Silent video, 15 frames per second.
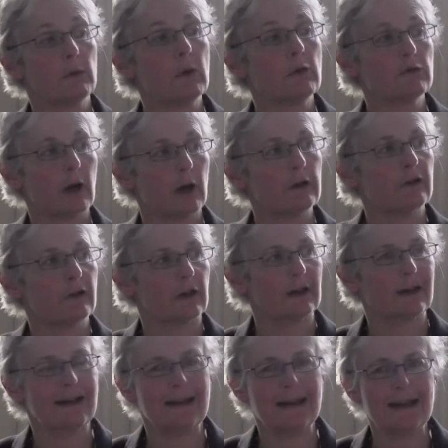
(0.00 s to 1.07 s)
were
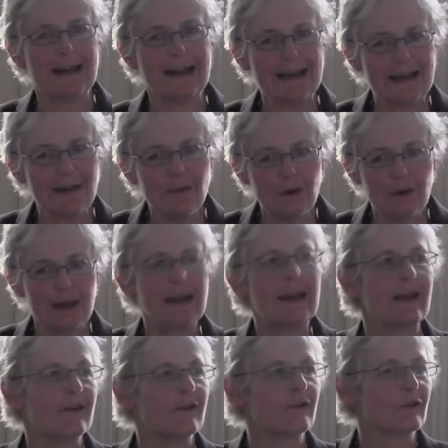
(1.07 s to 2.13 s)
writing, even
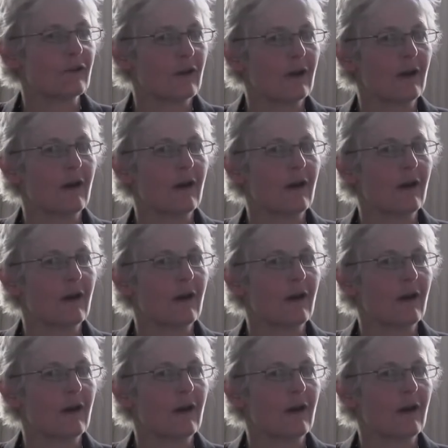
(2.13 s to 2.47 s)
if